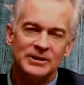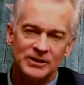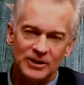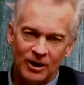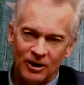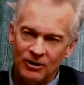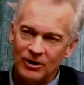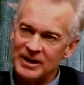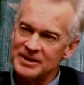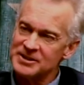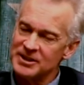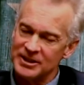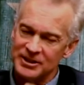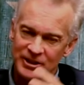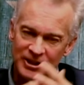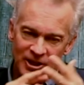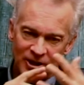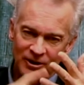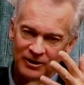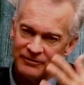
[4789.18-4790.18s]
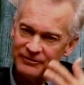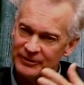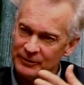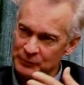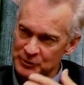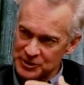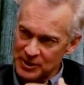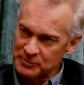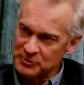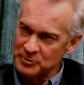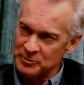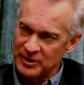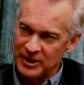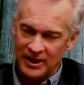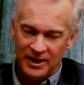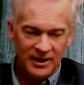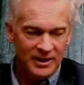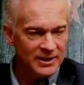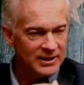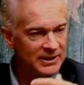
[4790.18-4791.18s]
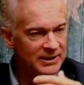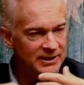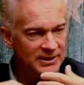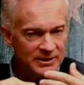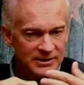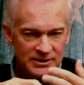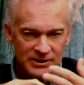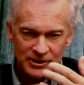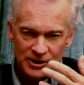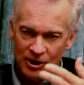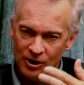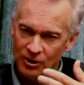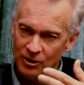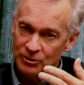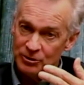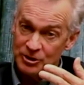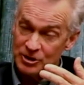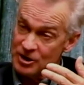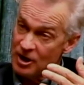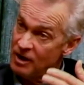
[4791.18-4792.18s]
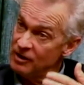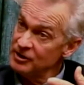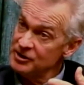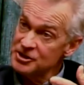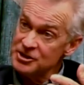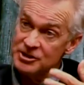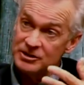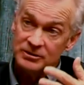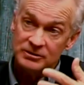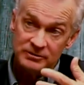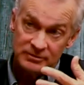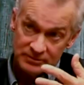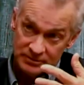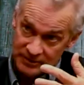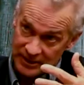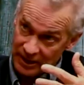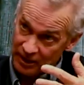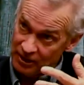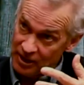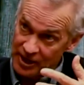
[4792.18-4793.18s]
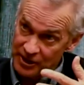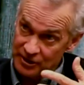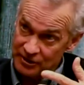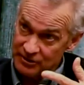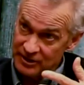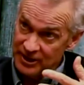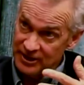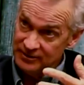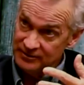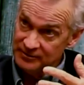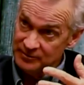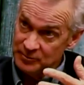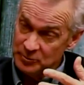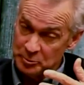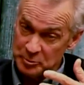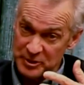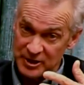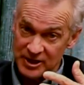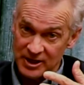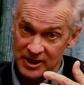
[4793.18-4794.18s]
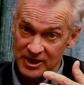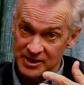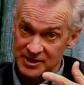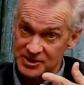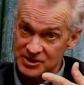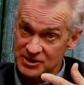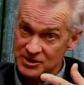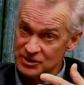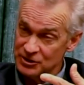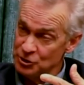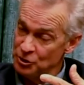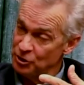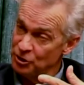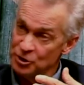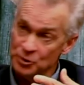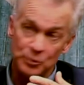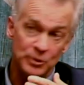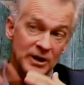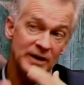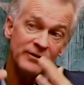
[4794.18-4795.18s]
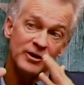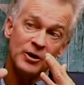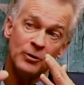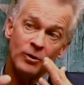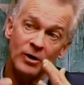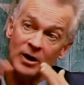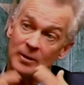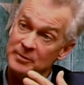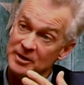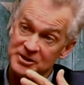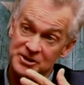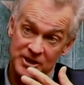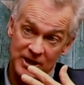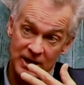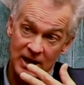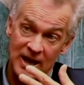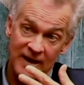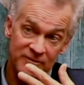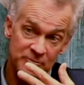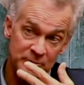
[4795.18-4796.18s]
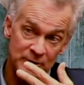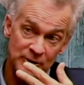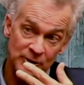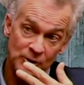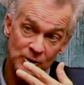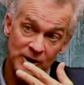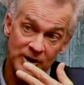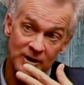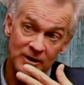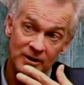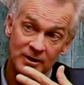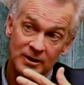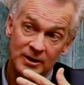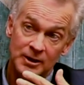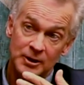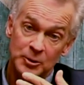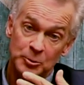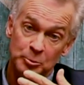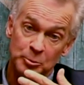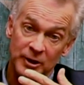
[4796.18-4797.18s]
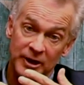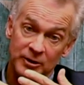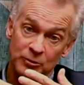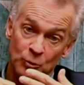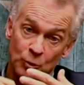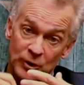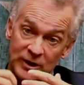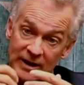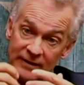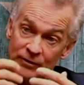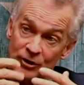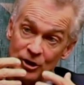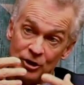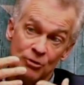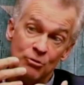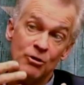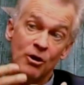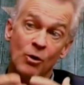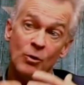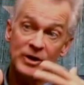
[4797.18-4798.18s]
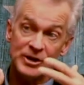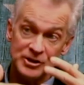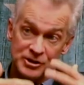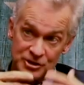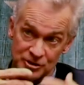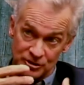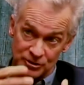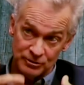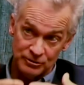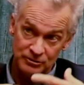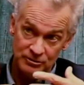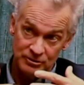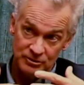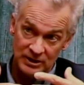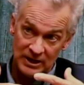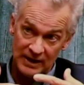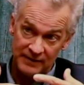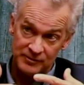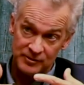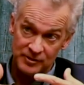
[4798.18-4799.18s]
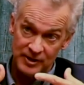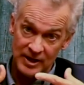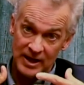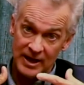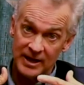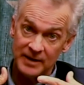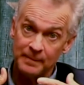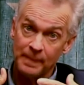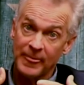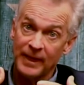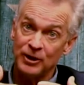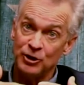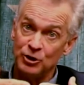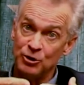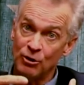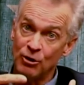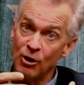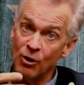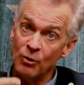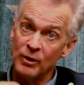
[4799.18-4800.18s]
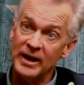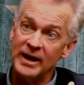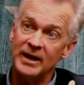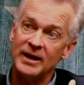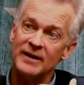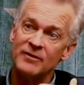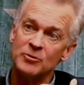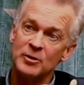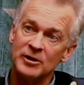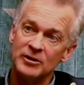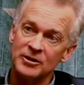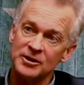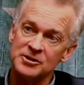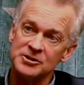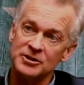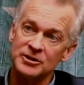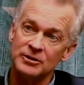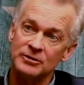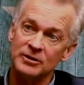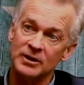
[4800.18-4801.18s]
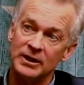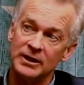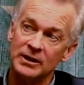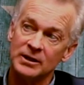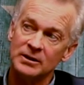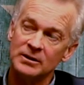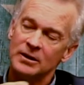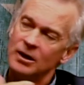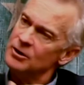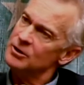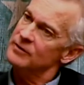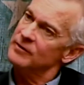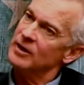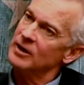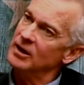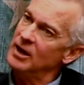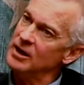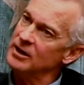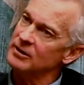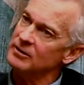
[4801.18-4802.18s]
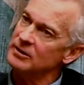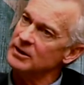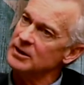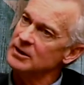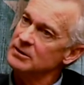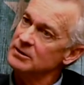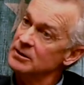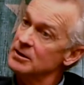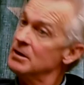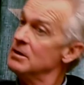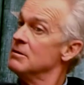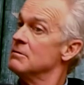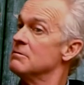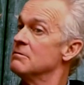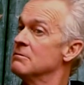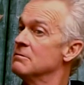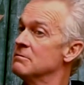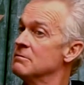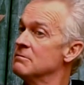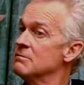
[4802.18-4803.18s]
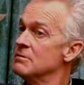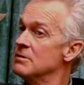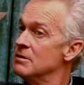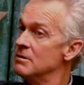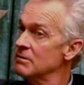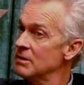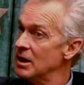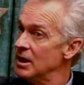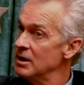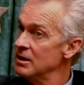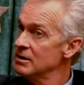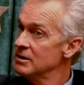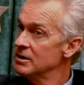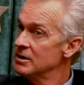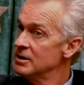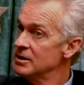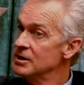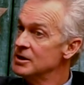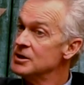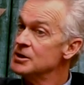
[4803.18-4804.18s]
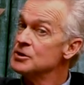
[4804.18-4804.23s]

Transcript: go." I said, "You know, if it was up to me, go to college, get a law degree, because you can do whatever you want. I'm not saying you have to be a lawyer, but whatever you go into after that, you go in. Everybody looks at you like, "Oh, you've got a law degree." Oh, okay. Yep.